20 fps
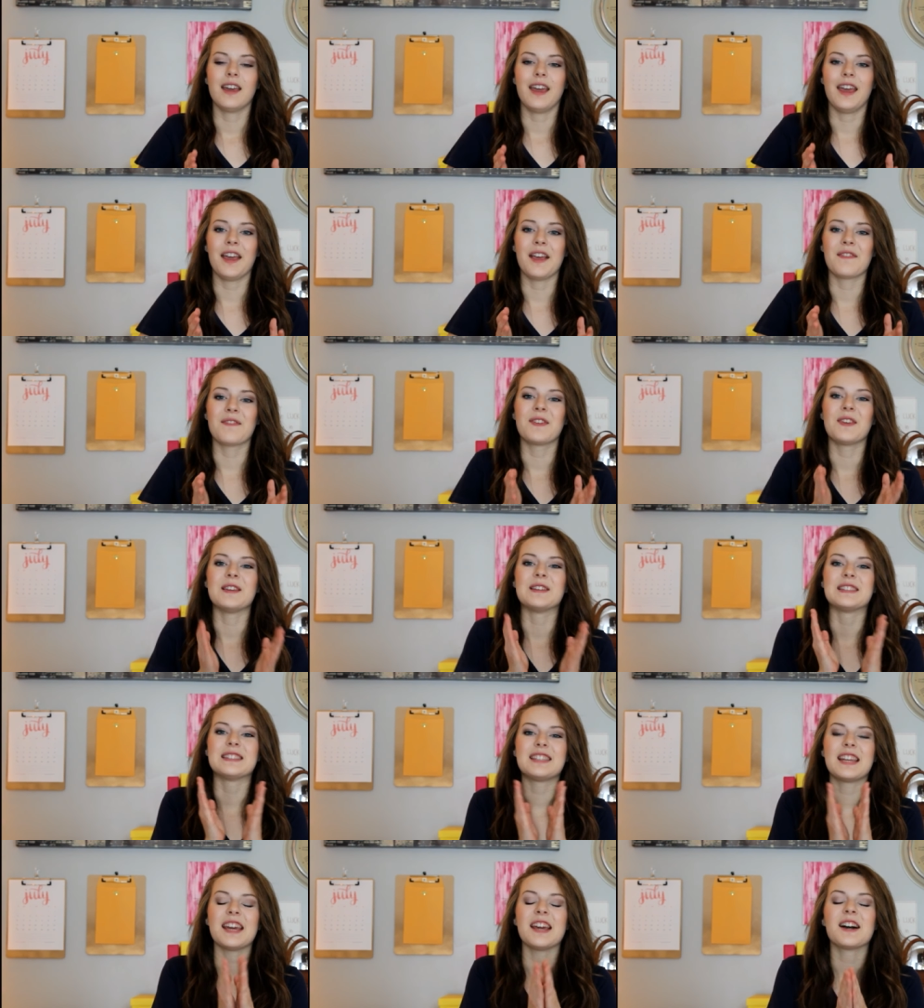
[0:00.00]
if you
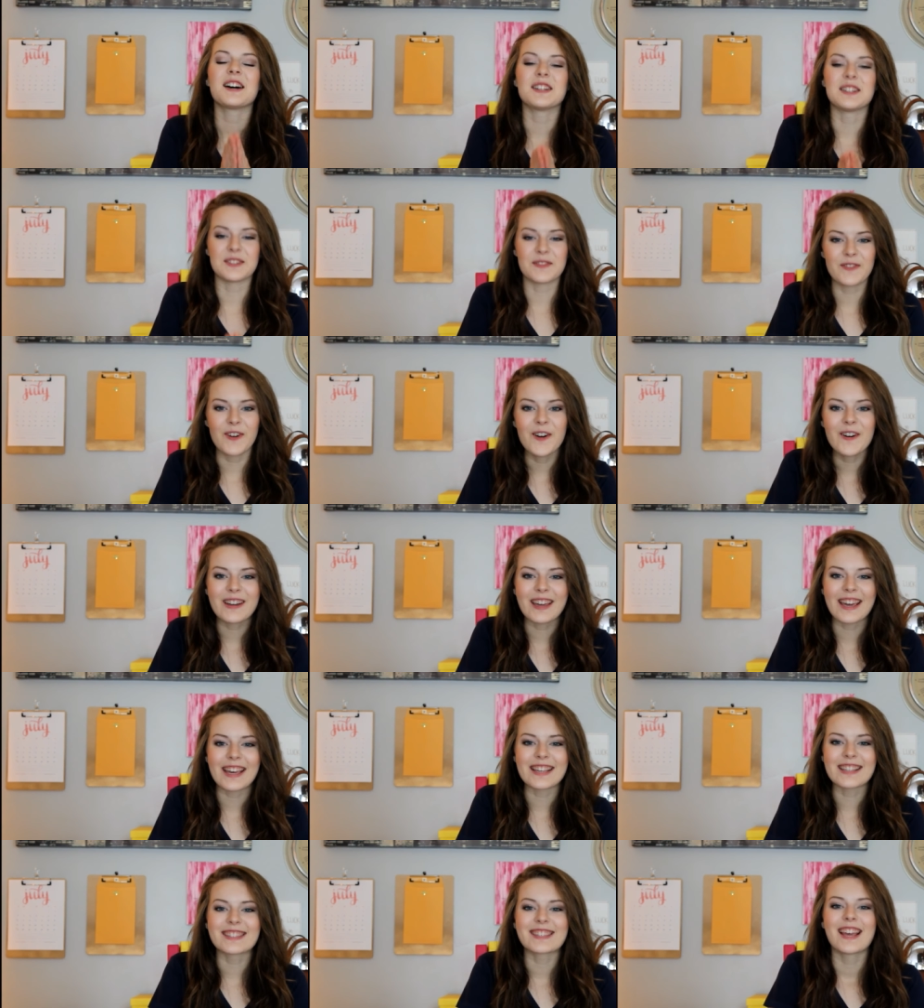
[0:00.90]
stay on
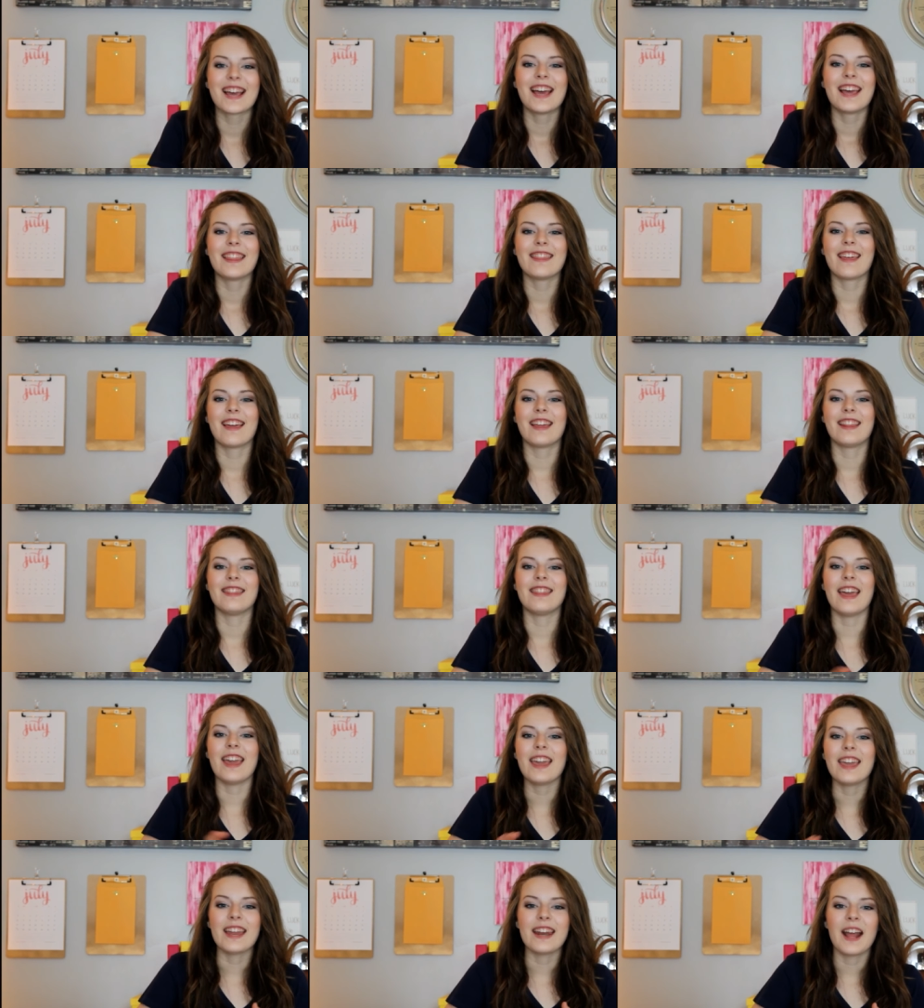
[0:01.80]
focus, then
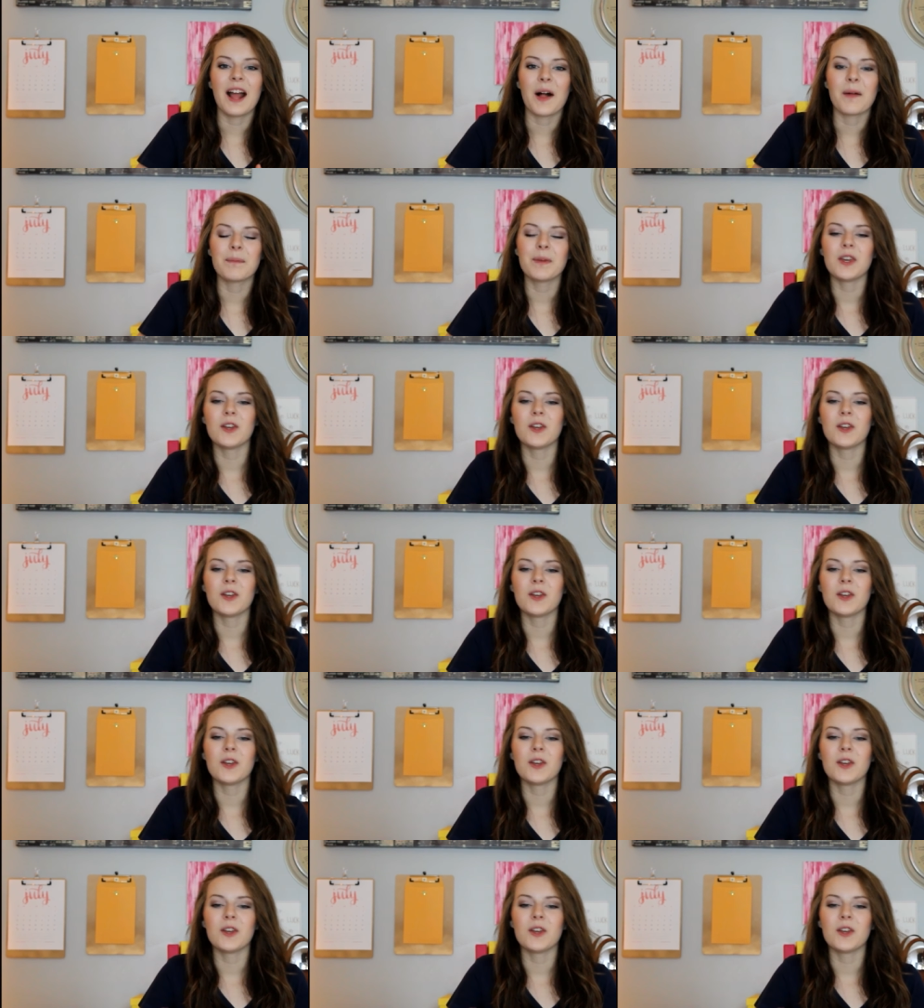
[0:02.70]
they can help